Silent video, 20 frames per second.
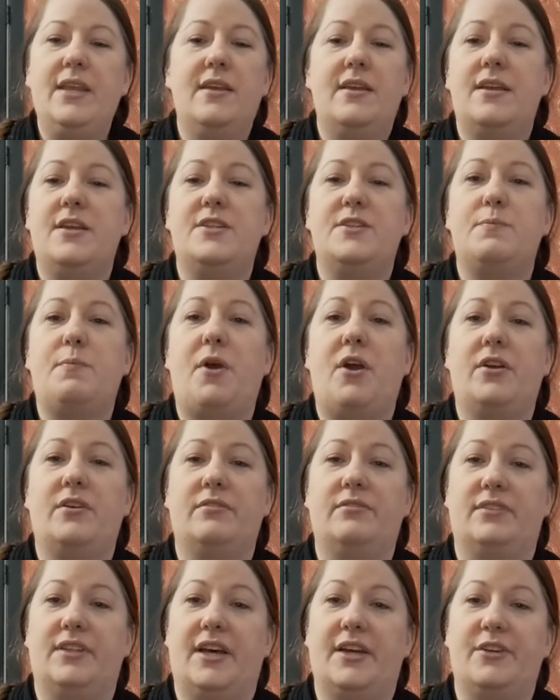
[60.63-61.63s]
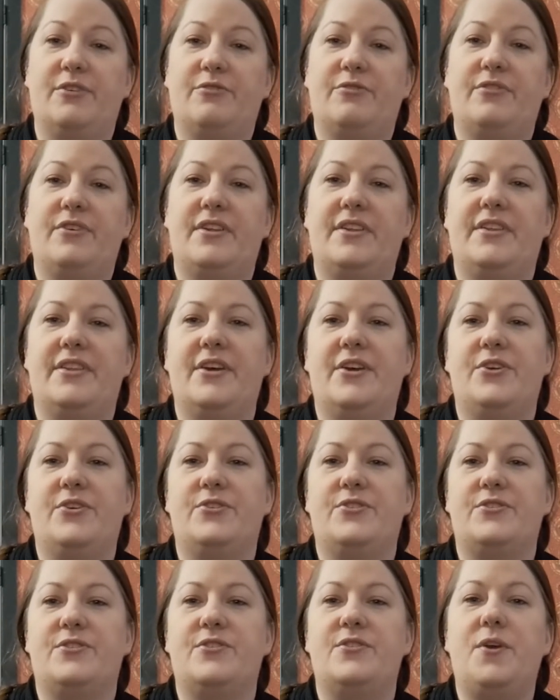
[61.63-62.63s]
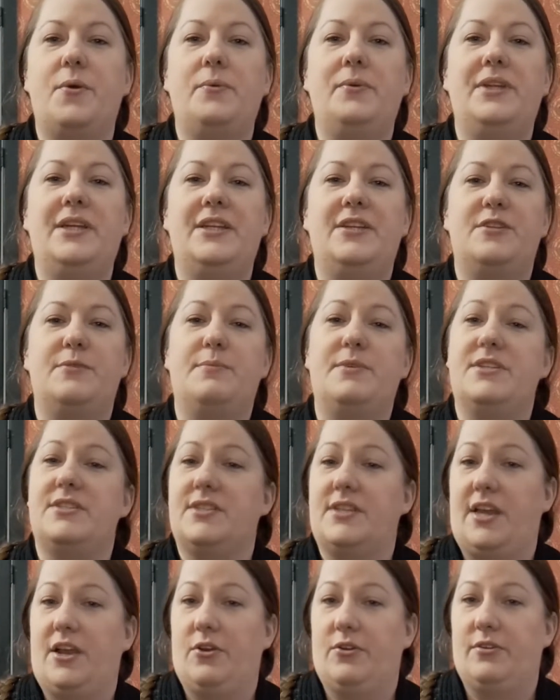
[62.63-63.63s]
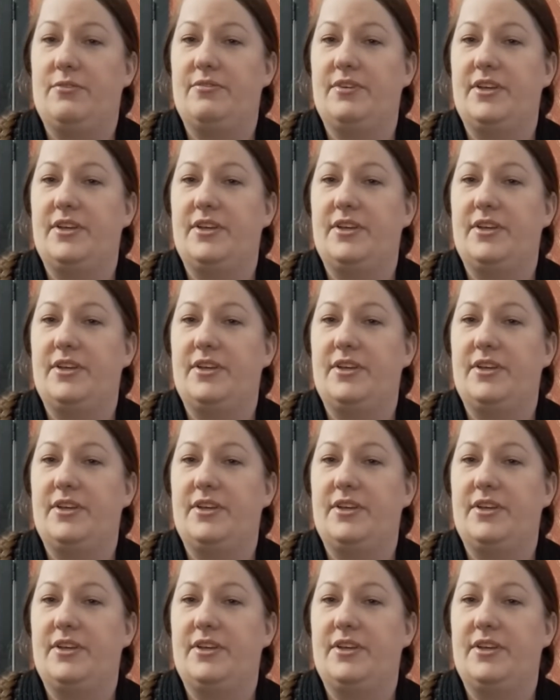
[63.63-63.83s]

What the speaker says: It's a part of life. There's no need to be scared of